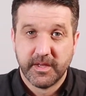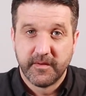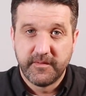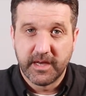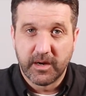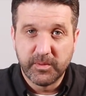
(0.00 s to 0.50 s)

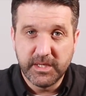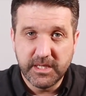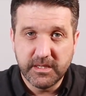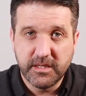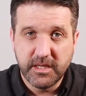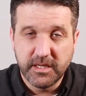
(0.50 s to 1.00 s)
Now,
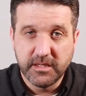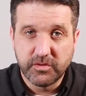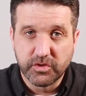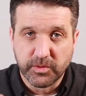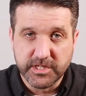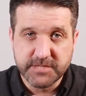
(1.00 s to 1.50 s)
we need
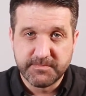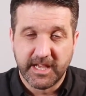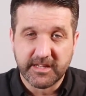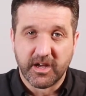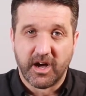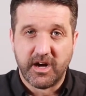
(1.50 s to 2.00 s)
to
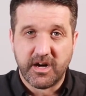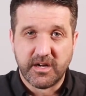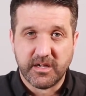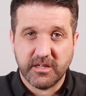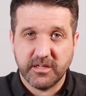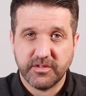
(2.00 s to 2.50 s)
respect
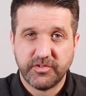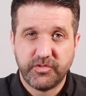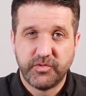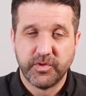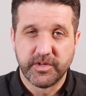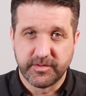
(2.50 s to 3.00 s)
all
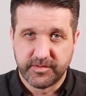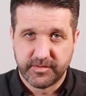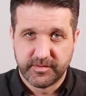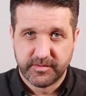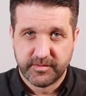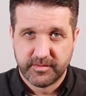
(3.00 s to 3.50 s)

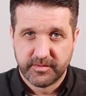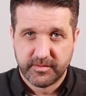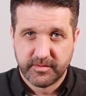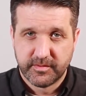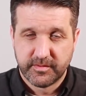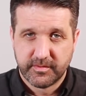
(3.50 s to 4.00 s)
students,
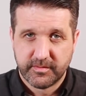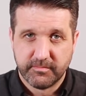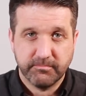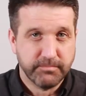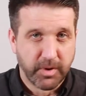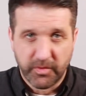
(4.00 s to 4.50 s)

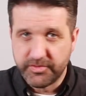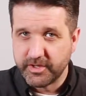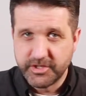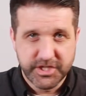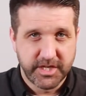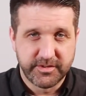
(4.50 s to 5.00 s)
both
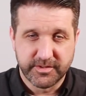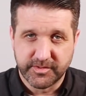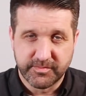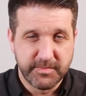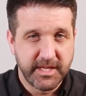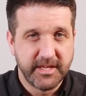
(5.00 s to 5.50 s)

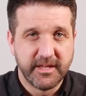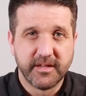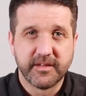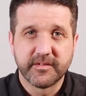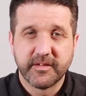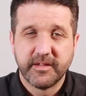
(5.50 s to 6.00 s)
genders,
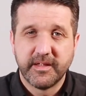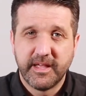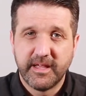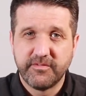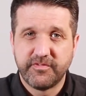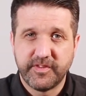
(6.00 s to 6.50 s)
male
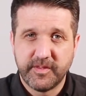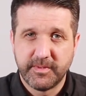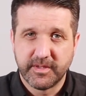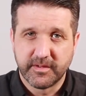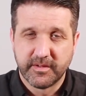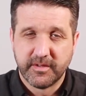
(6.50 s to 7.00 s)
and
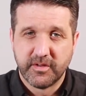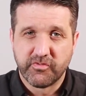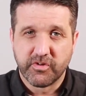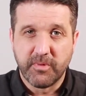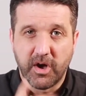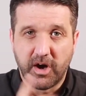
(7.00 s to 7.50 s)
female,
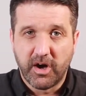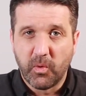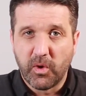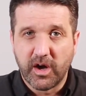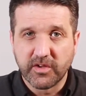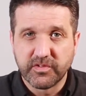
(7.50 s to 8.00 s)
from all
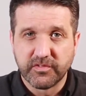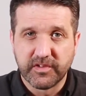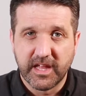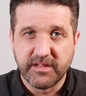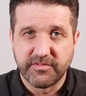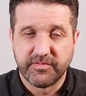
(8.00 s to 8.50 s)
walks of
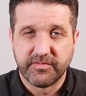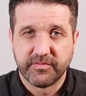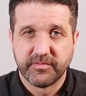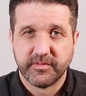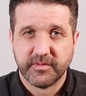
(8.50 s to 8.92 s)
life.